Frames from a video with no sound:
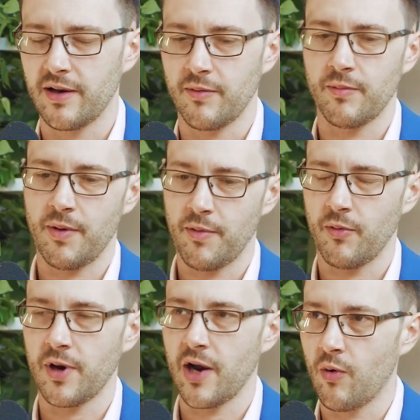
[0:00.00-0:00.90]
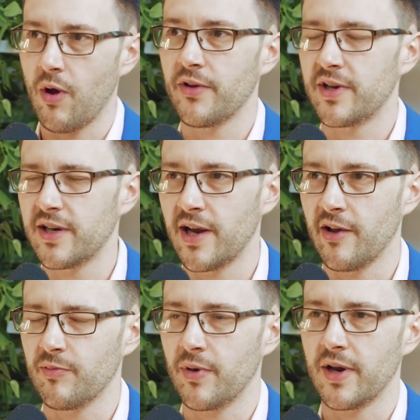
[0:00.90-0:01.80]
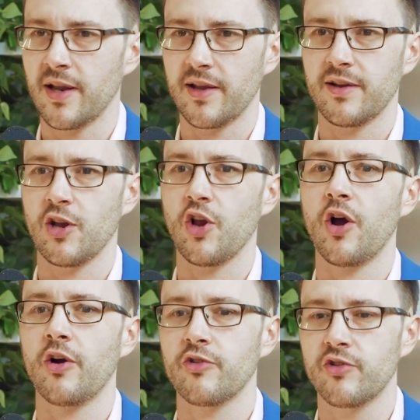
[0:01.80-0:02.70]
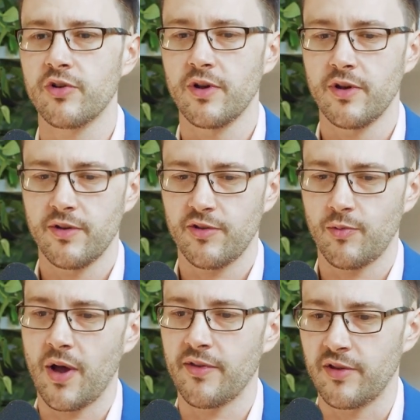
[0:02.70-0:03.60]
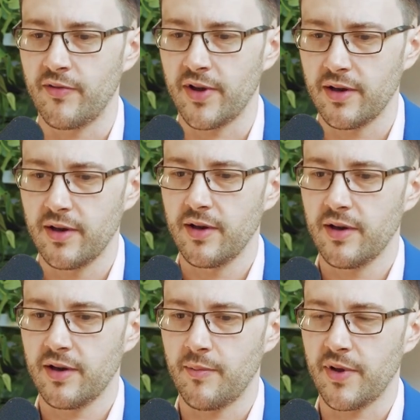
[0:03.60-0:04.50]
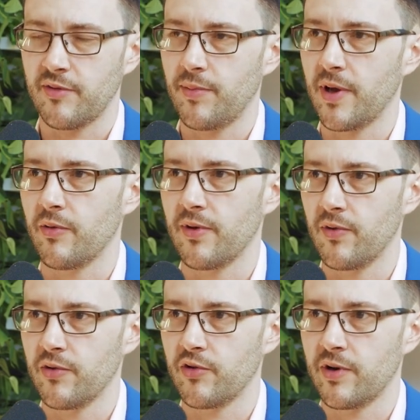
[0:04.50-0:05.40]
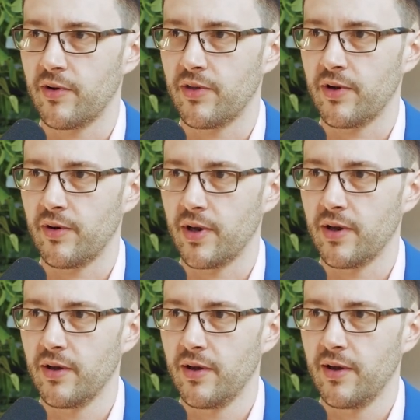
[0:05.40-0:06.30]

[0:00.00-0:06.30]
You know, we would not know all the details, but like large swaths of it can be explained with evolutionary theory.